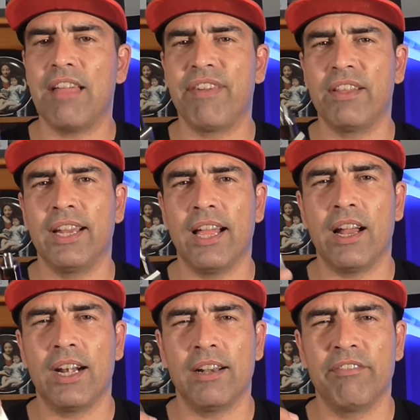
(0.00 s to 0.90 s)
I found it
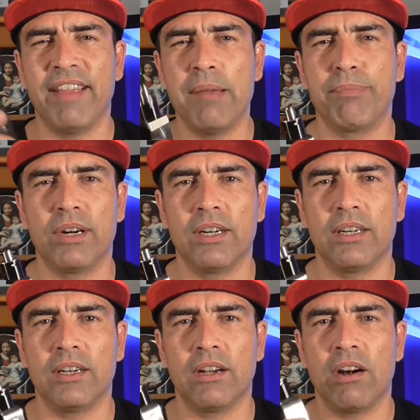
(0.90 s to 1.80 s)
at
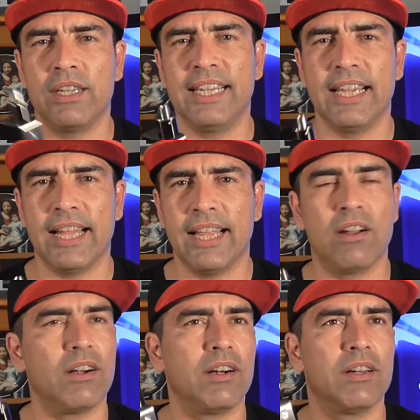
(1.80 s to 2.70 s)
Vaper
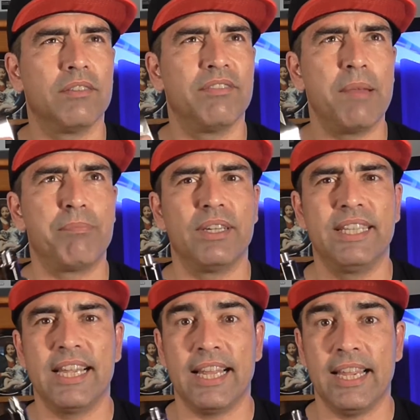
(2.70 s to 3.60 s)
RDA or
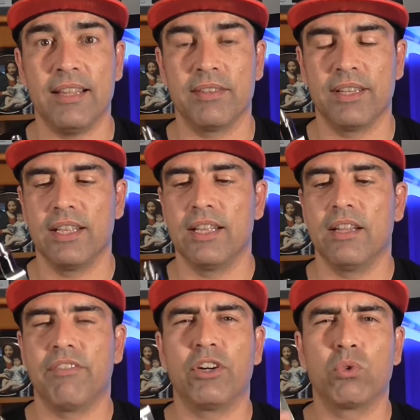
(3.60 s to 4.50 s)
Vaper.EU
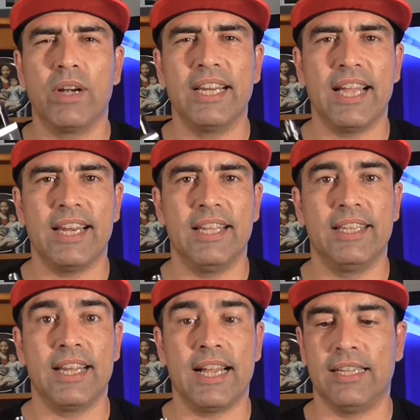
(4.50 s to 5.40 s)
for
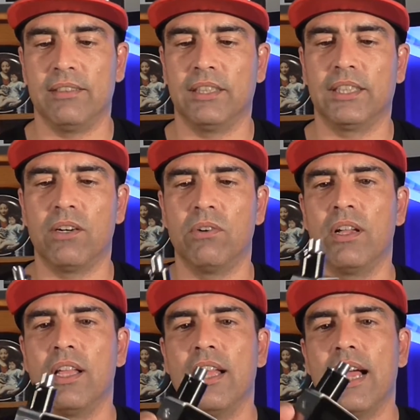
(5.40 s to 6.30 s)
$29.99.
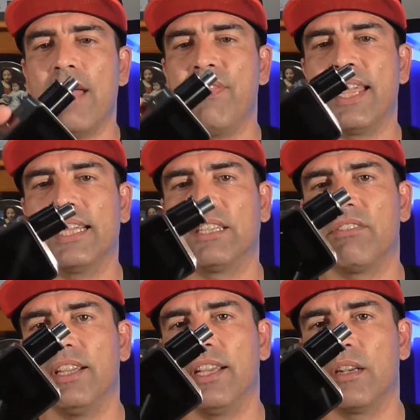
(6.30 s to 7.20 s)
So I think
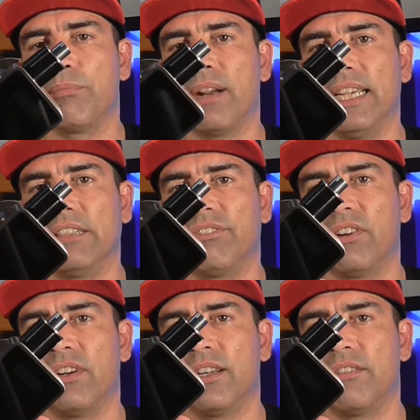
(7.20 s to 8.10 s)
it's a really good price
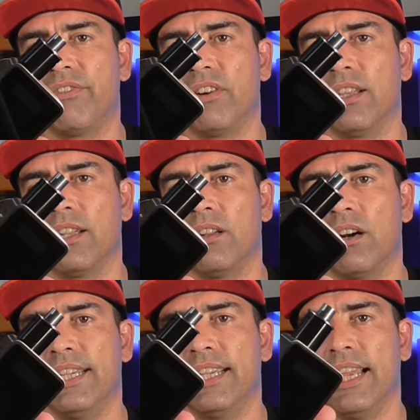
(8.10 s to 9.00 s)
for a
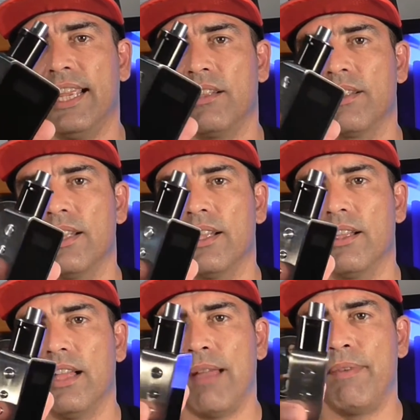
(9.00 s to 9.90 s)
little RDA.
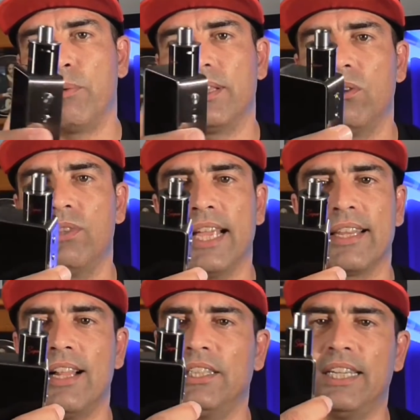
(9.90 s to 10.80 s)
I mean, with the new
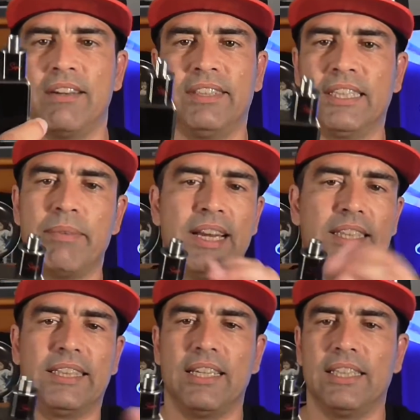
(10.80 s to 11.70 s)
technology and everything made
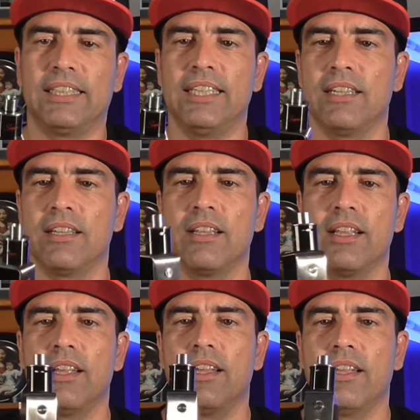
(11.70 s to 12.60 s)
out of stainless
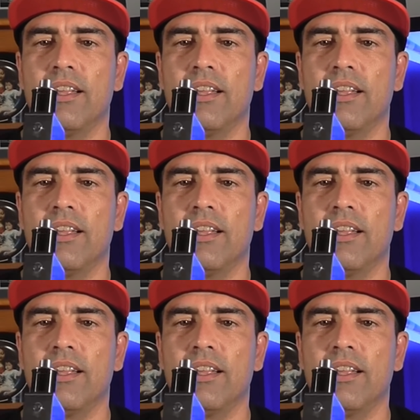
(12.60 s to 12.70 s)
steel,